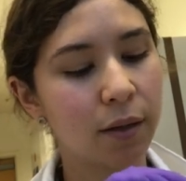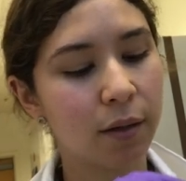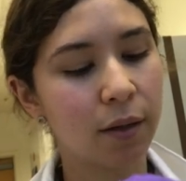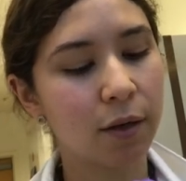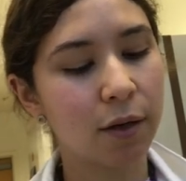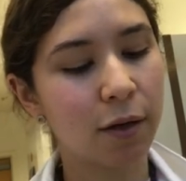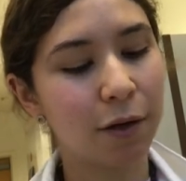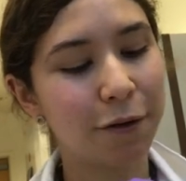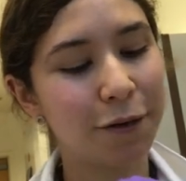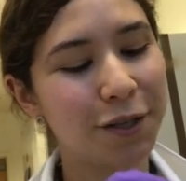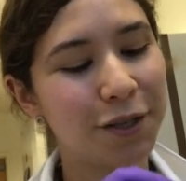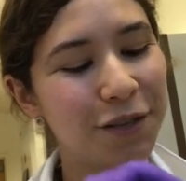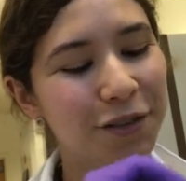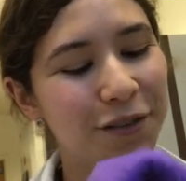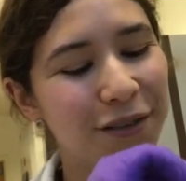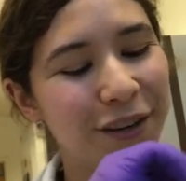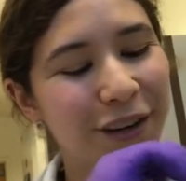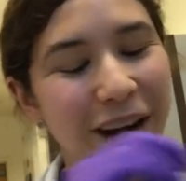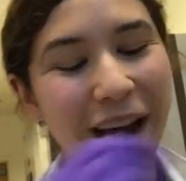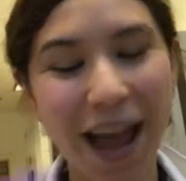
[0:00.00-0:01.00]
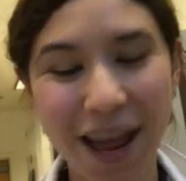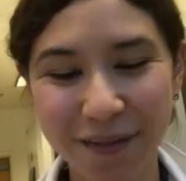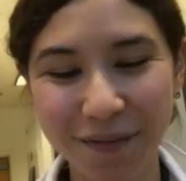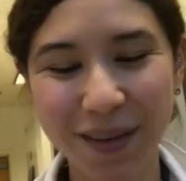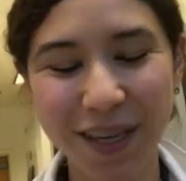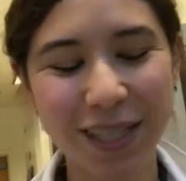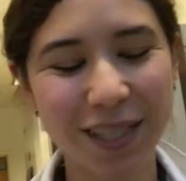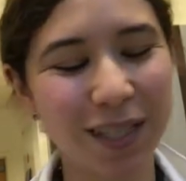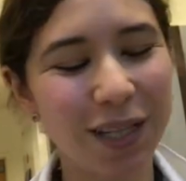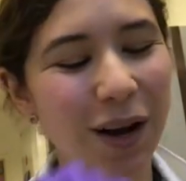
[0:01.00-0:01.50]
go to your
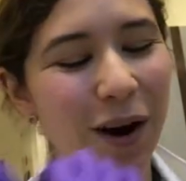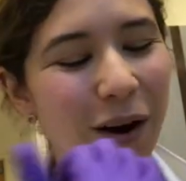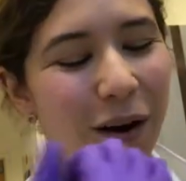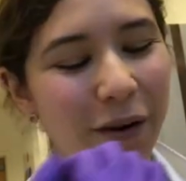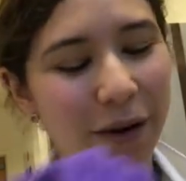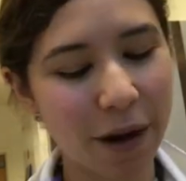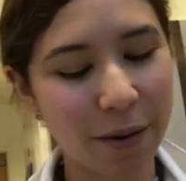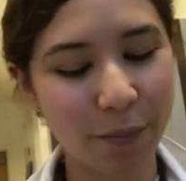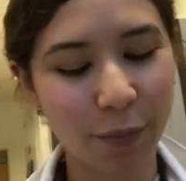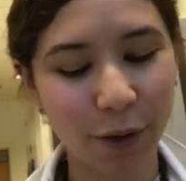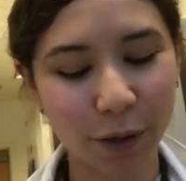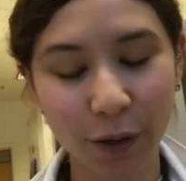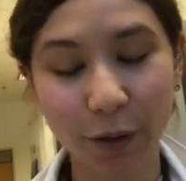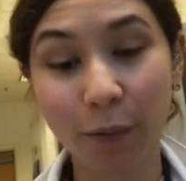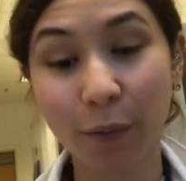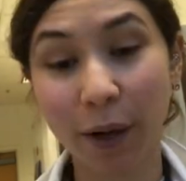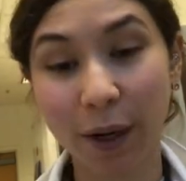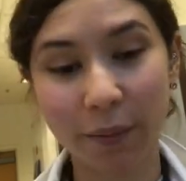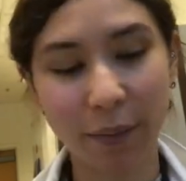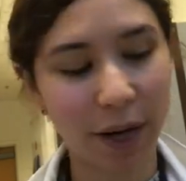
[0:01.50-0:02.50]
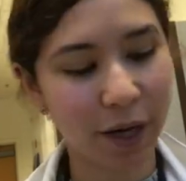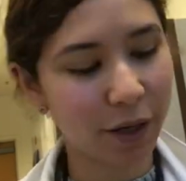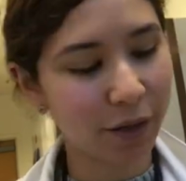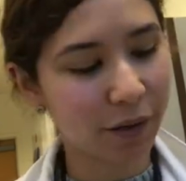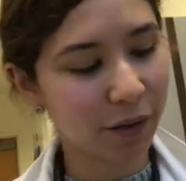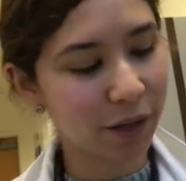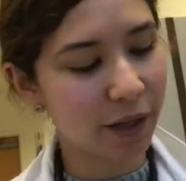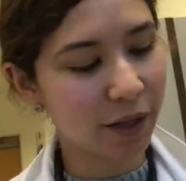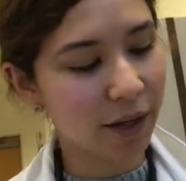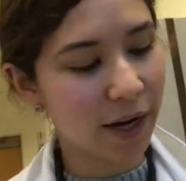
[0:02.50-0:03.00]
NPCR and put your 1
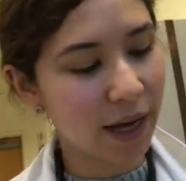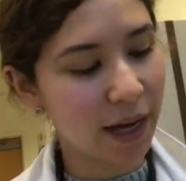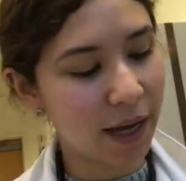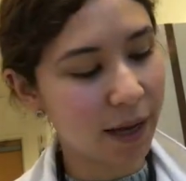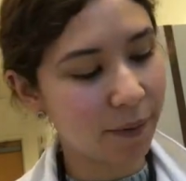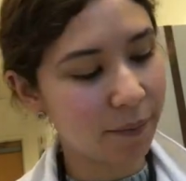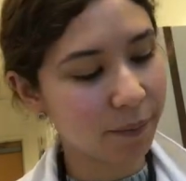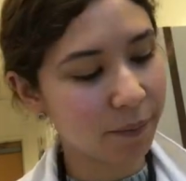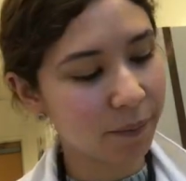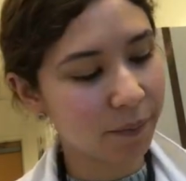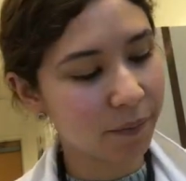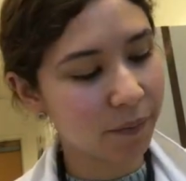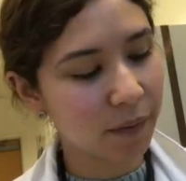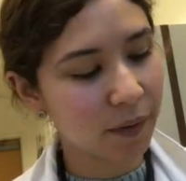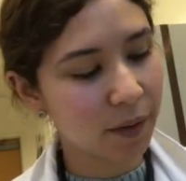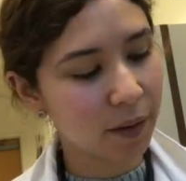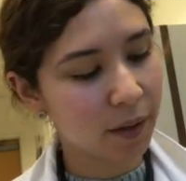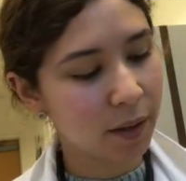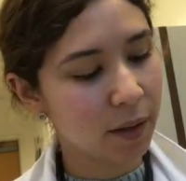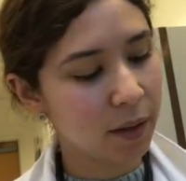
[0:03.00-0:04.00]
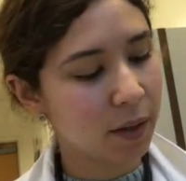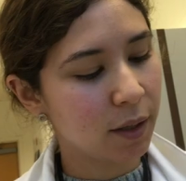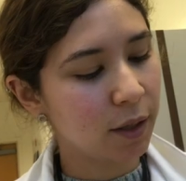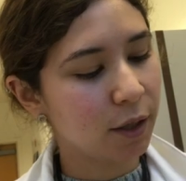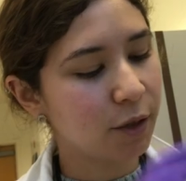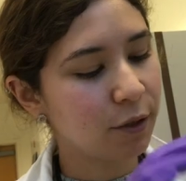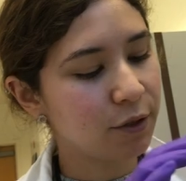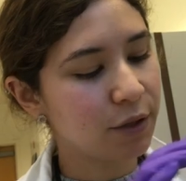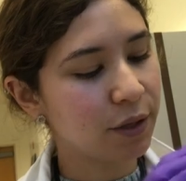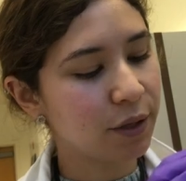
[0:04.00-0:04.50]
microliter in.
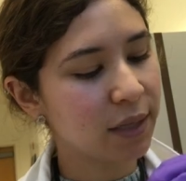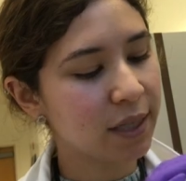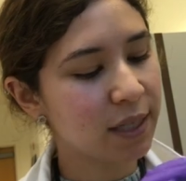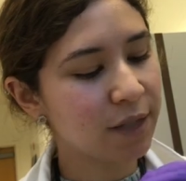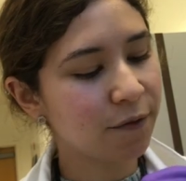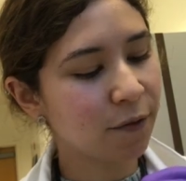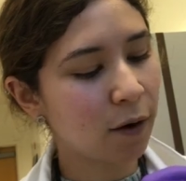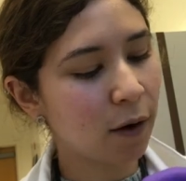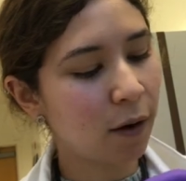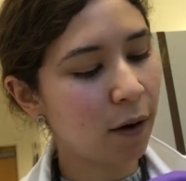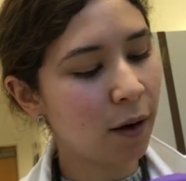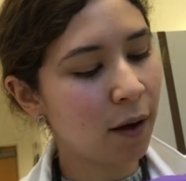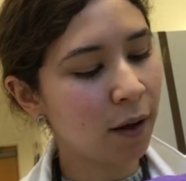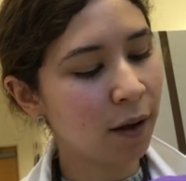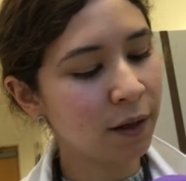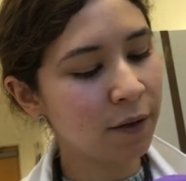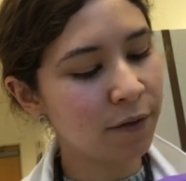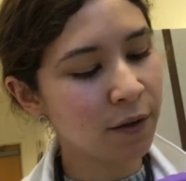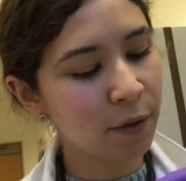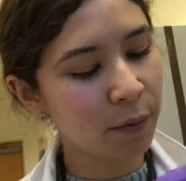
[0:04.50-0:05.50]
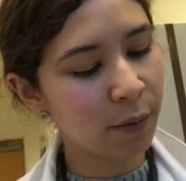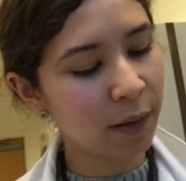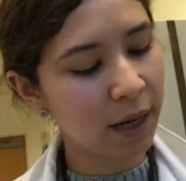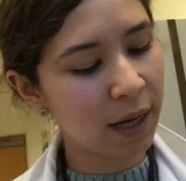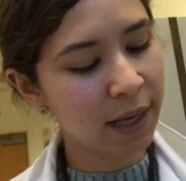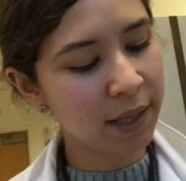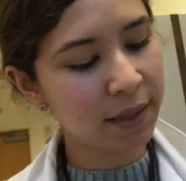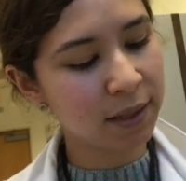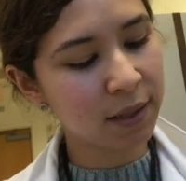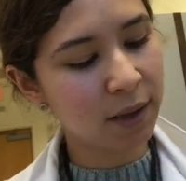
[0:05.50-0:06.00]
You do this for all of the
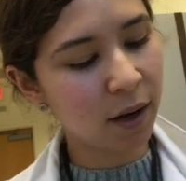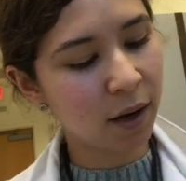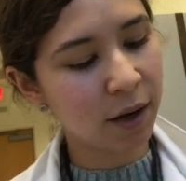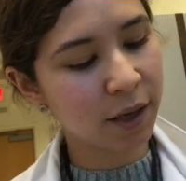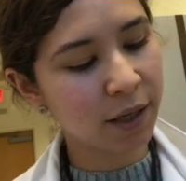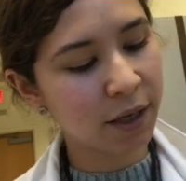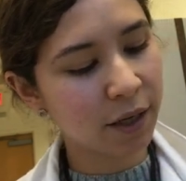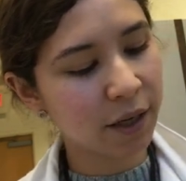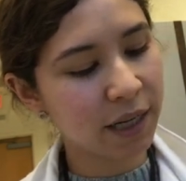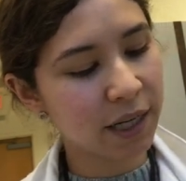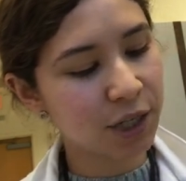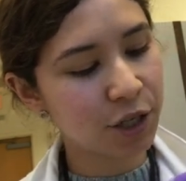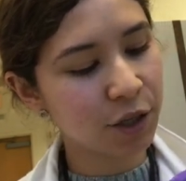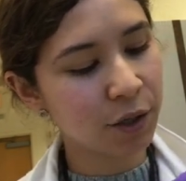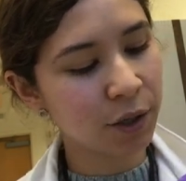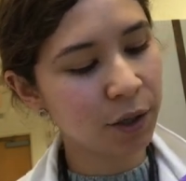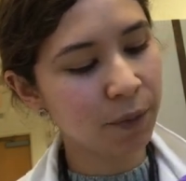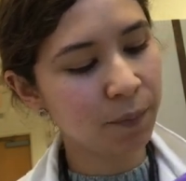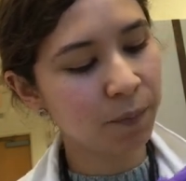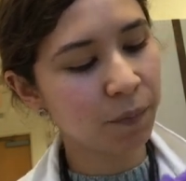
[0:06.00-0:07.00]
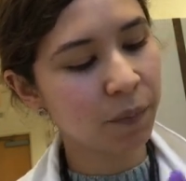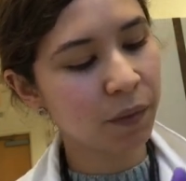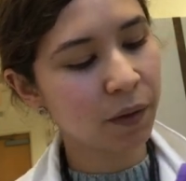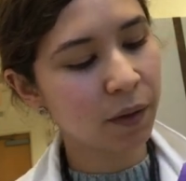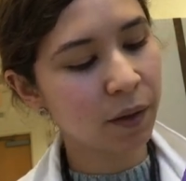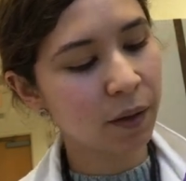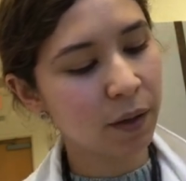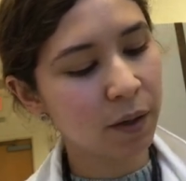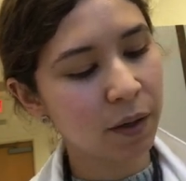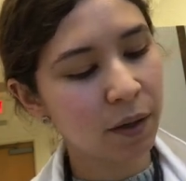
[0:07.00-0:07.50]
ones on your initial.
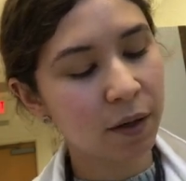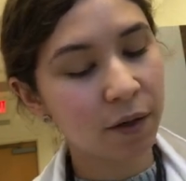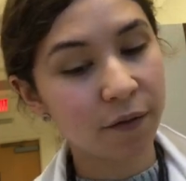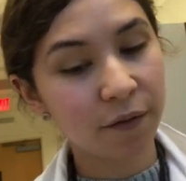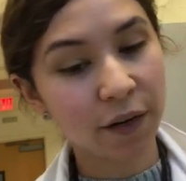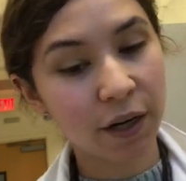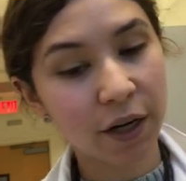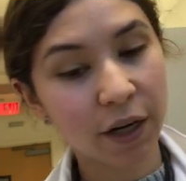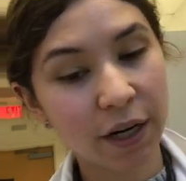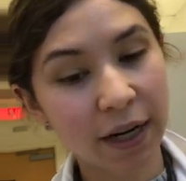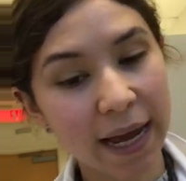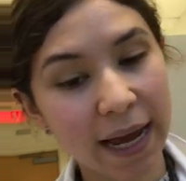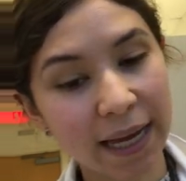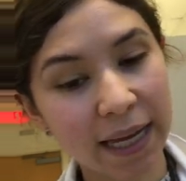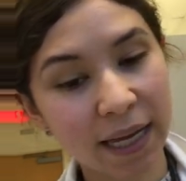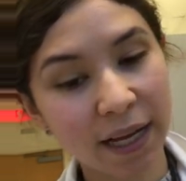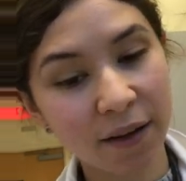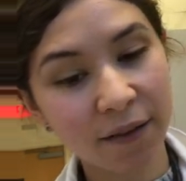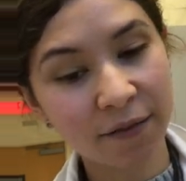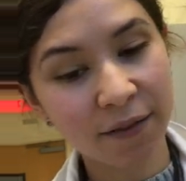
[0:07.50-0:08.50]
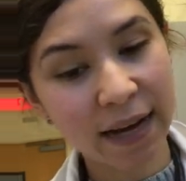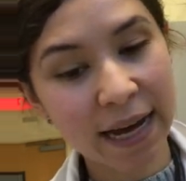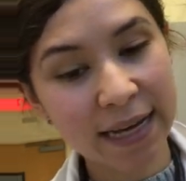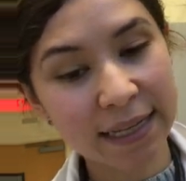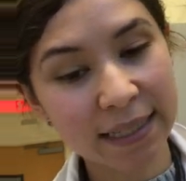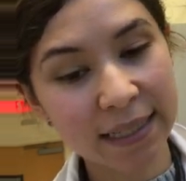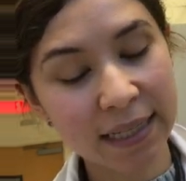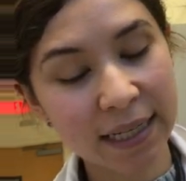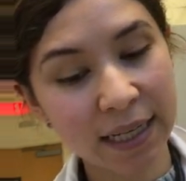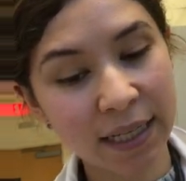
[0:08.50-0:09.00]
For your negative
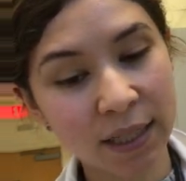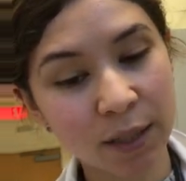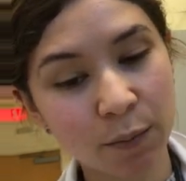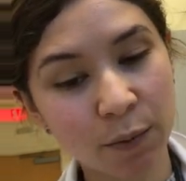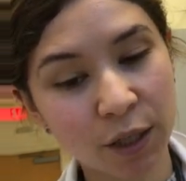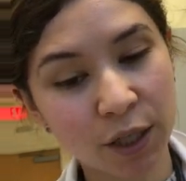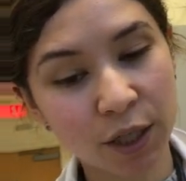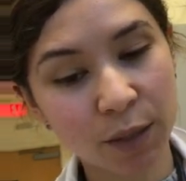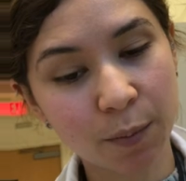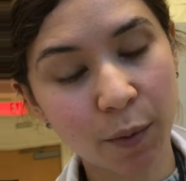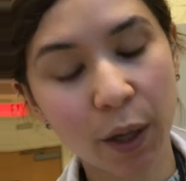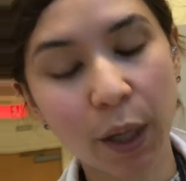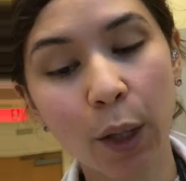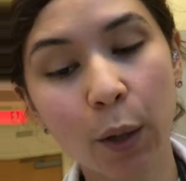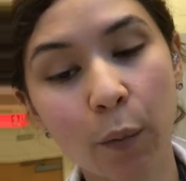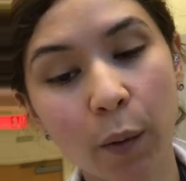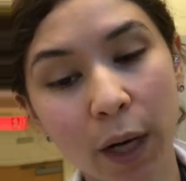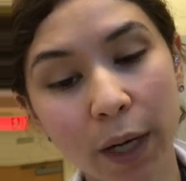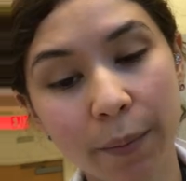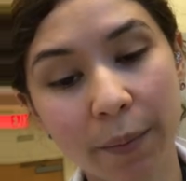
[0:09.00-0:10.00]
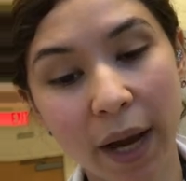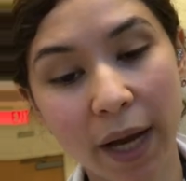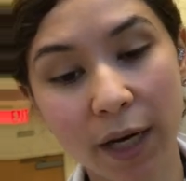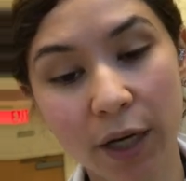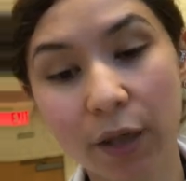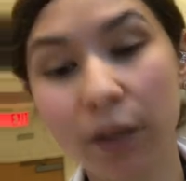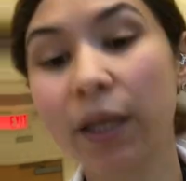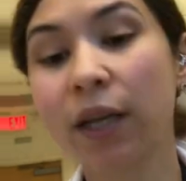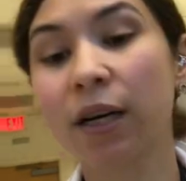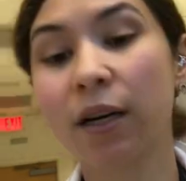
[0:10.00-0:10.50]
nesteds, we're just putting 1
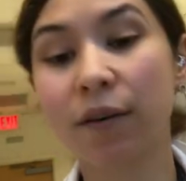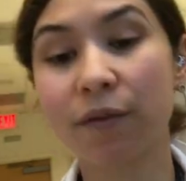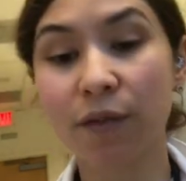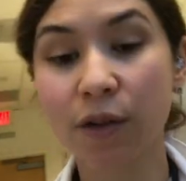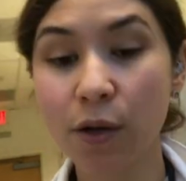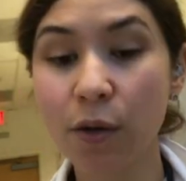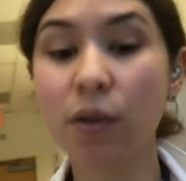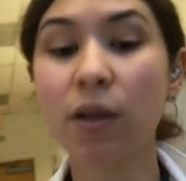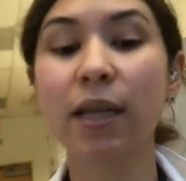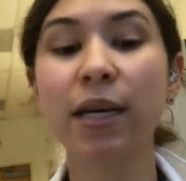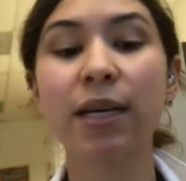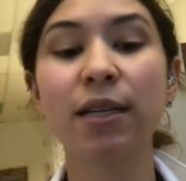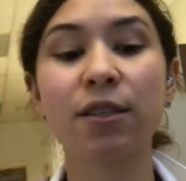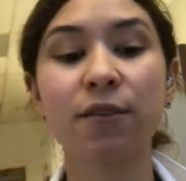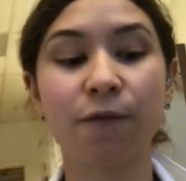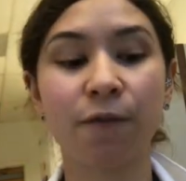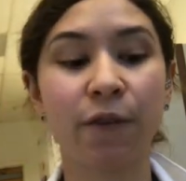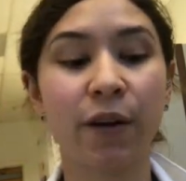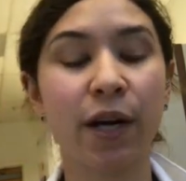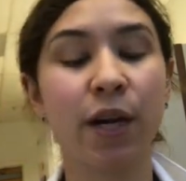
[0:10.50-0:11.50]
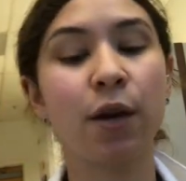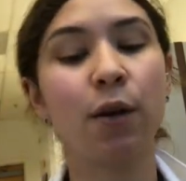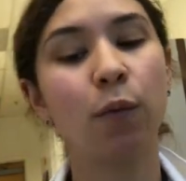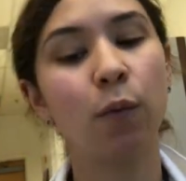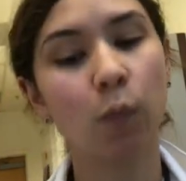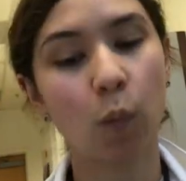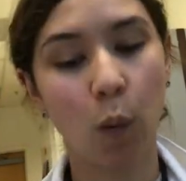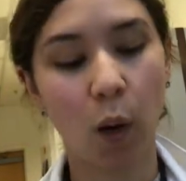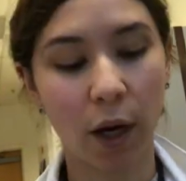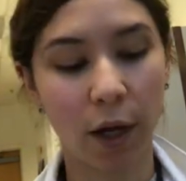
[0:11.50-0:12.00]
microliter of nuclease-free
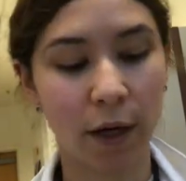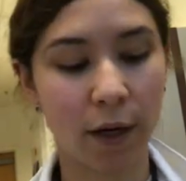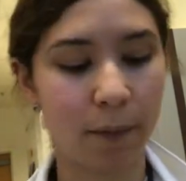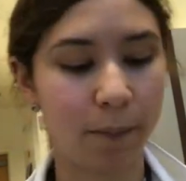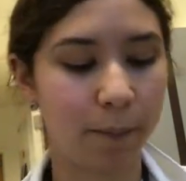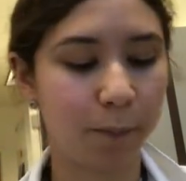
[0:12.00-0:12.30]
water.